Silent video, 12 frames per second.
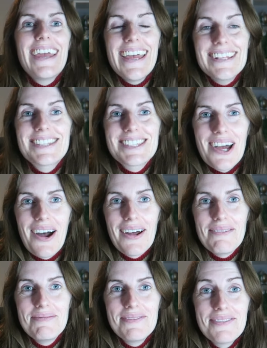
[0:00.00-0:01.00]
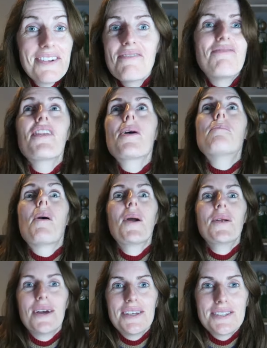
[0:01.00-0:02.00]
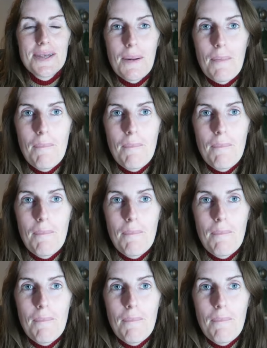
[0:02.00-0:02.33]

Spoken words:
It's time for the bonus